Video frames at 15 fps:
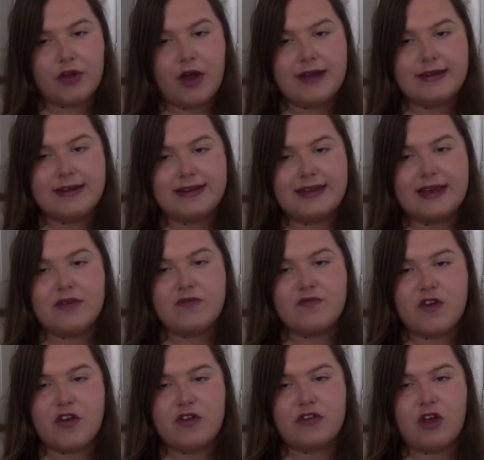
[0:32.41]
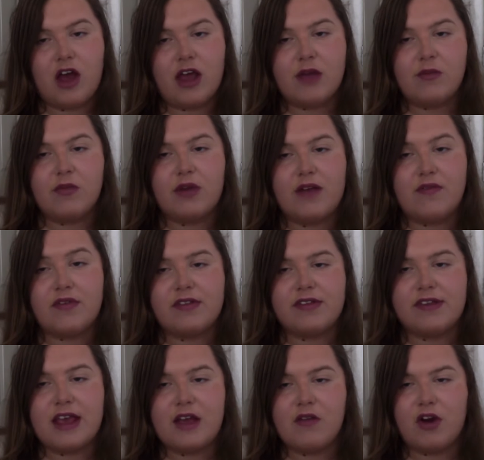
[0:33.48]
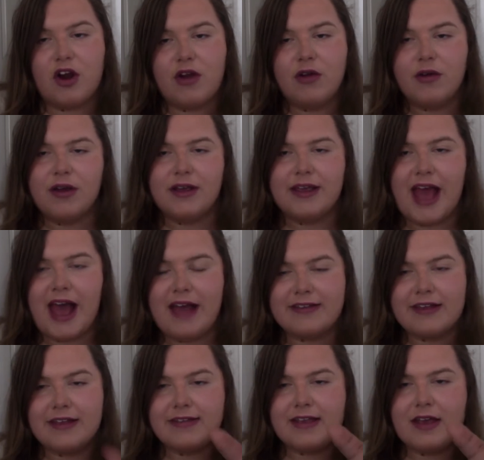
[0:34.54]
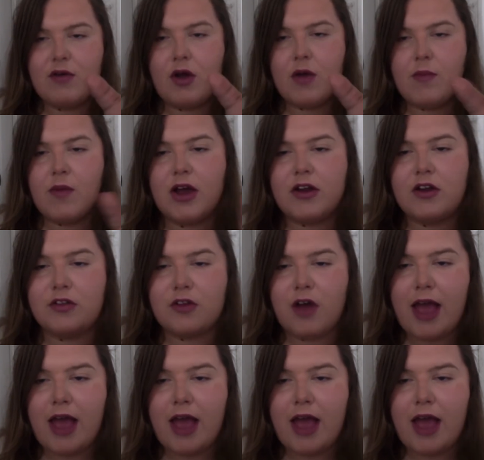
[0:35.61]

I did it first time with 0 minors.